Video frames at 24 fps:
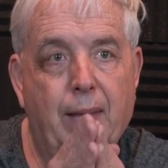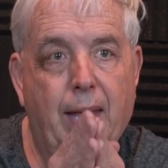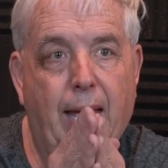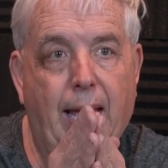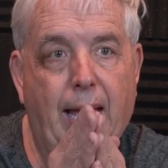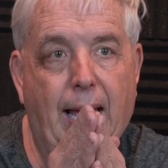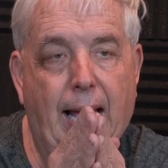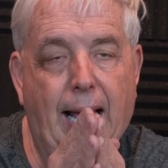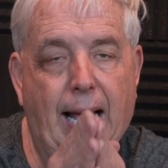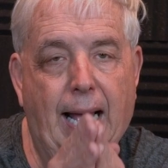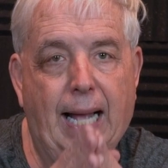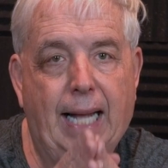
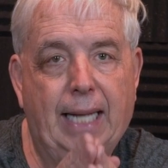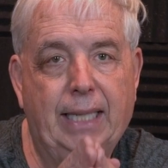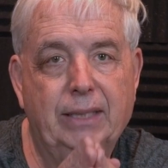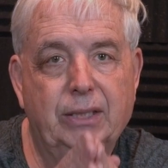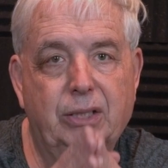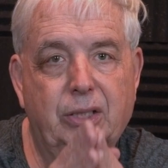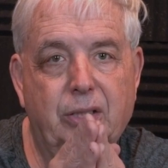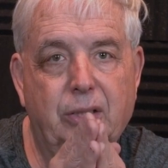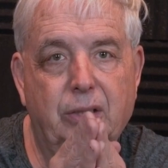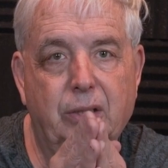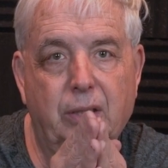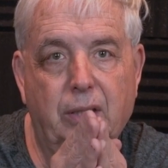
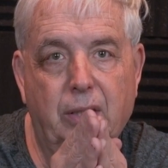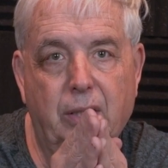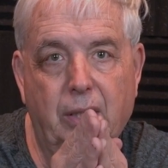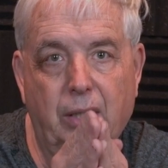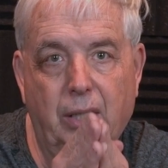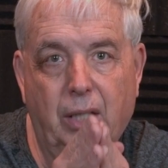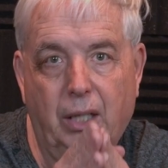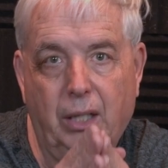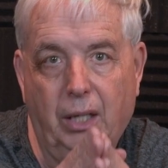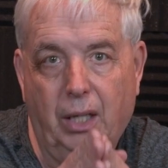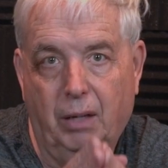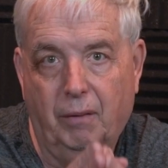as
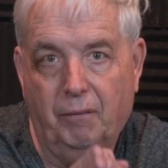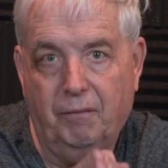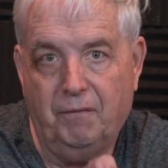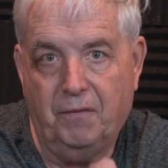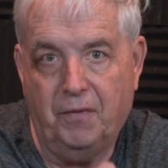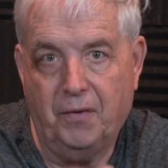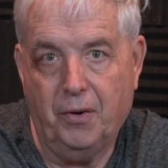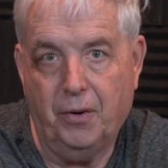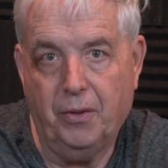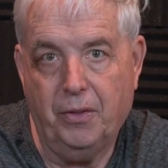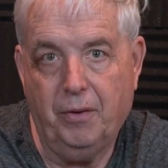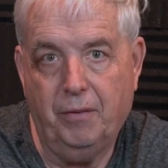
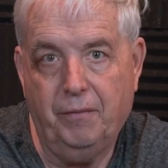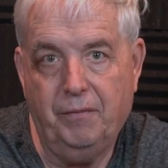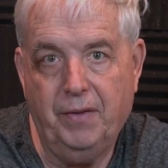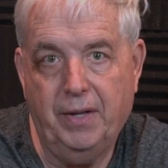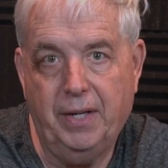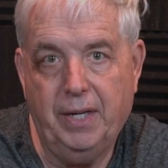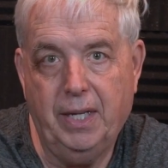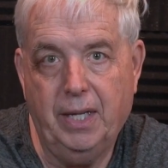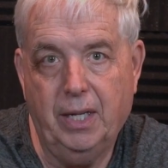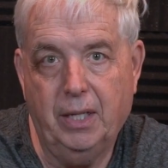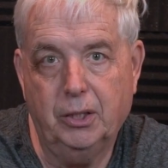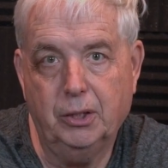further
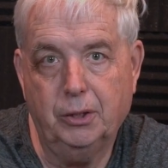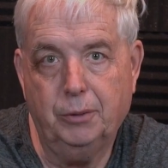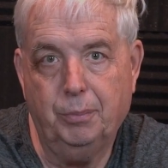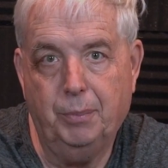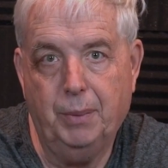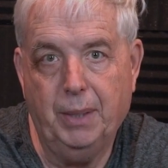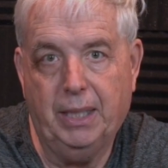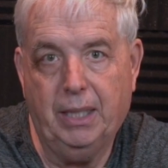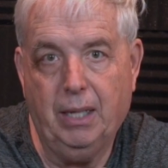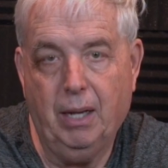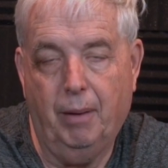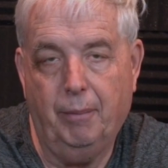videos
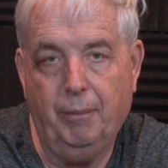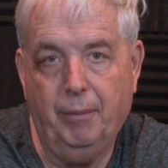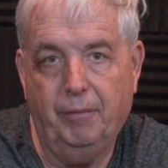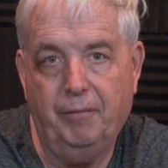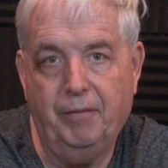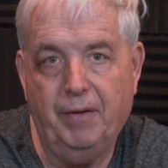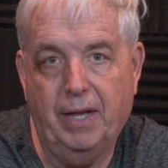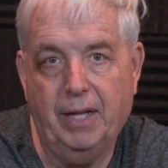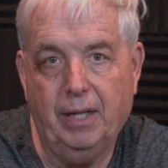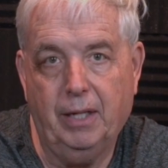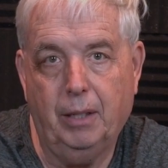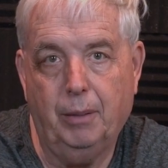become
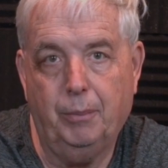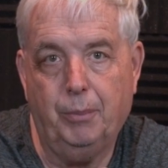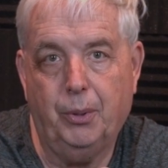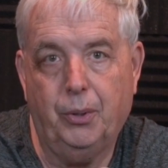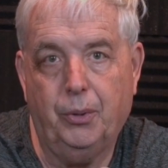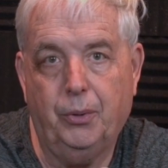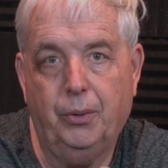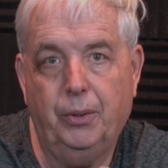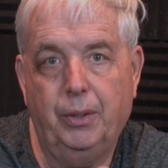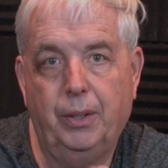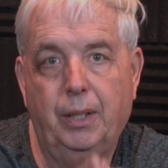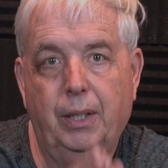
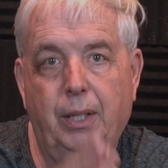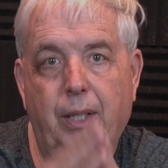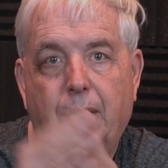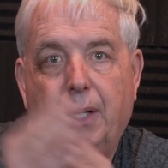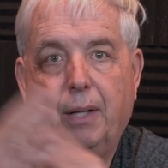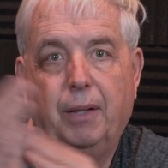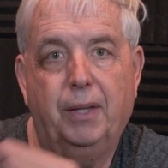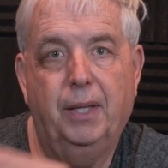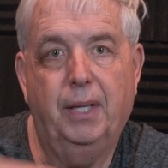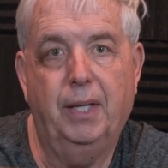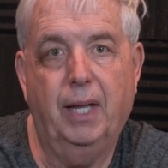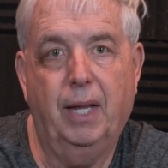available
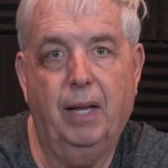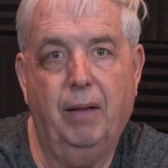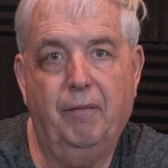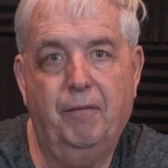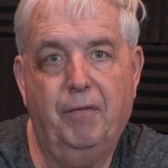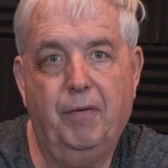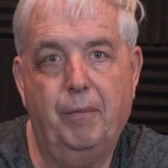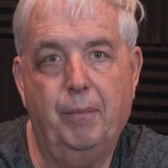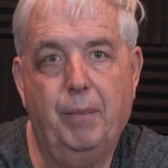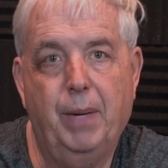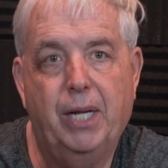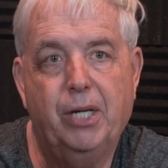the
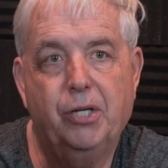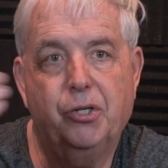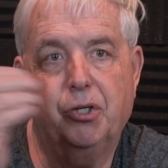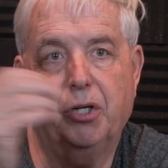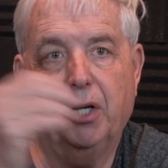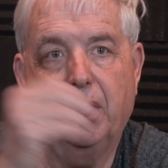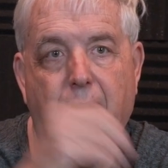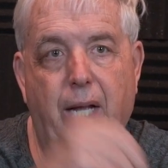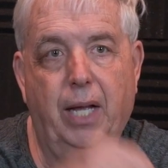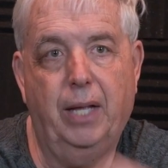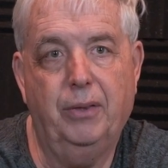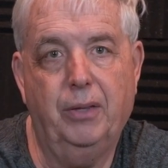information
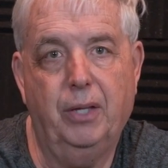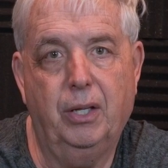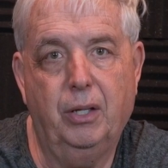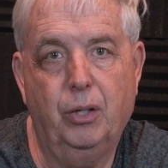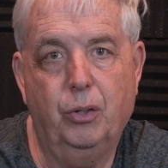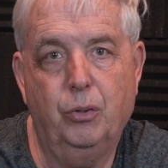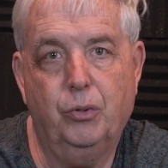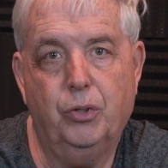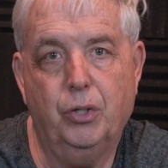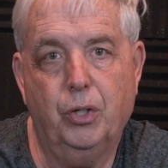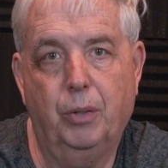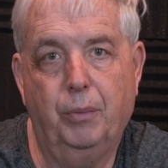and the
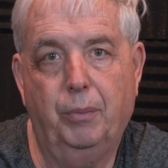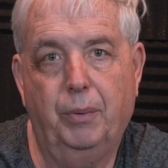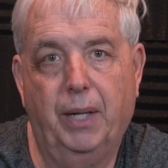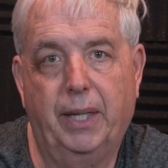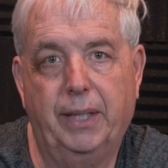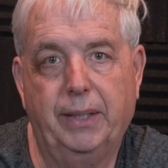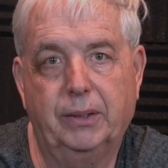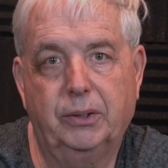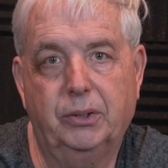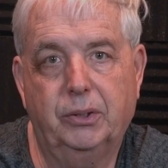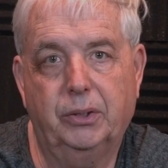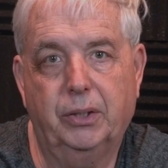YouTube
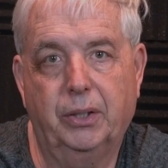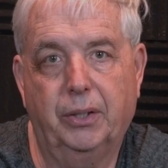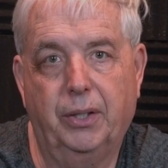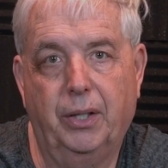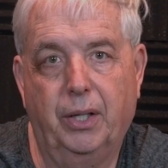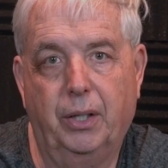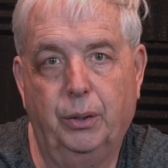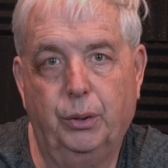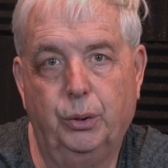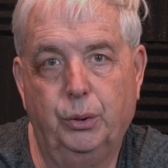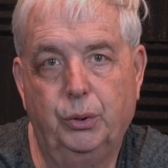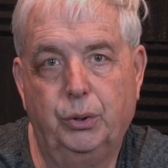links to
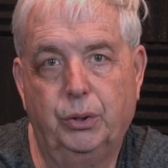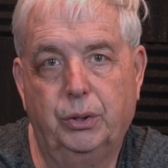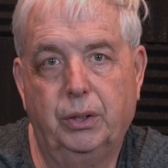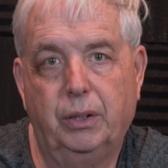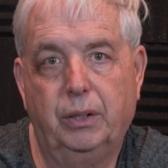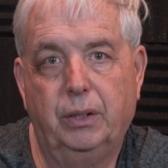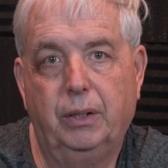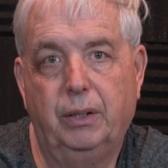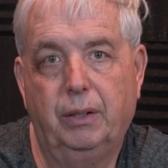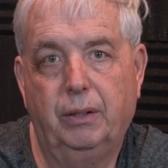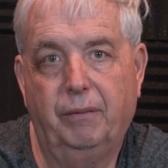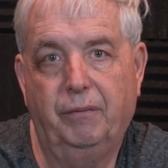those
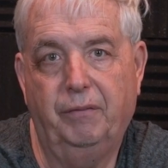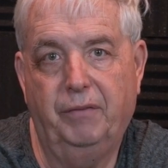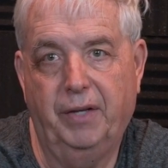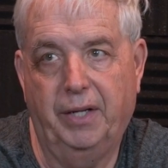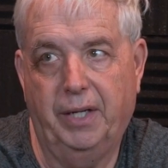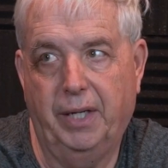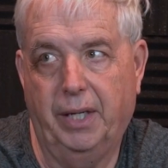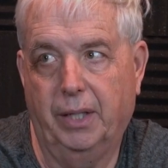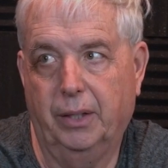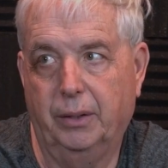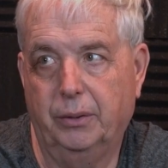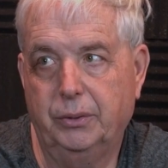
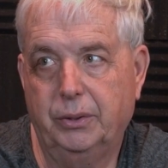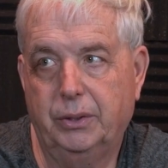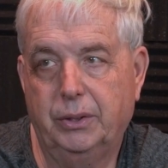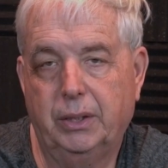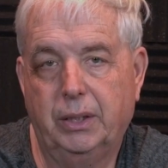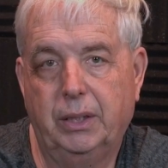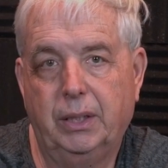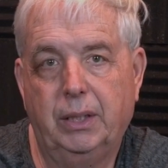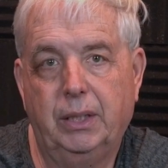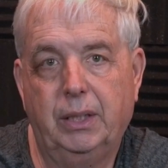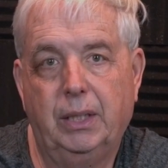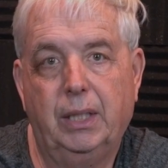videos.
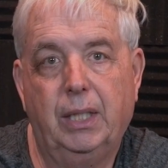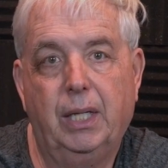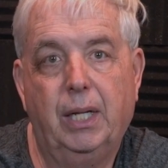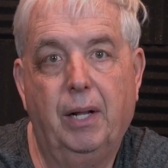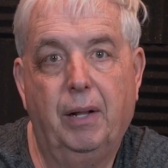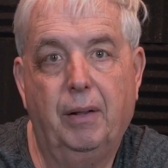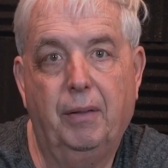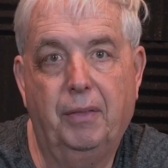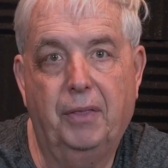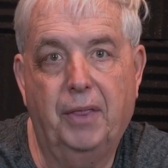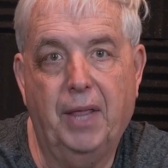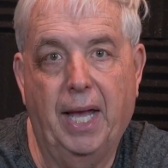
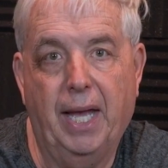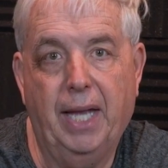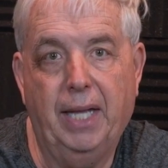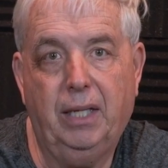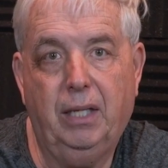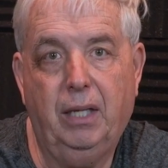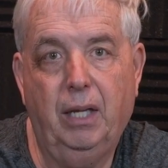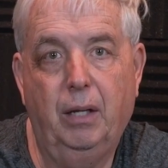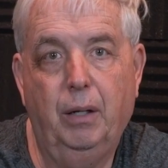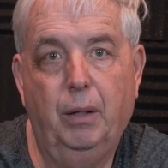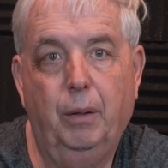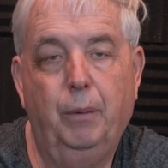Thank
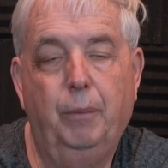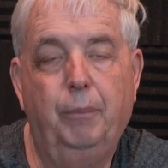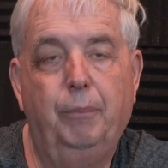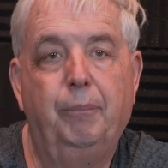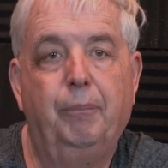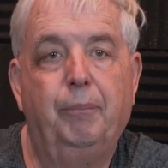you.